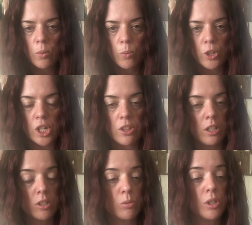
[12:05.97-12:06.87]
which I
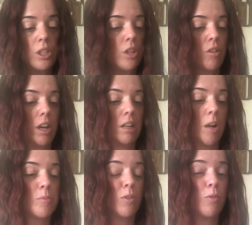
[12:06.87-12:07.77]
think is really great,
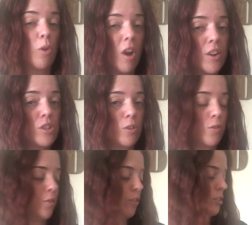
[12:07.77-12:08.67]
up to
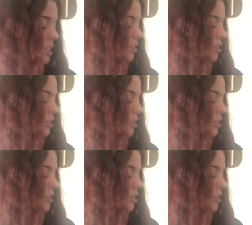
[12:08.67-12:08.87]
450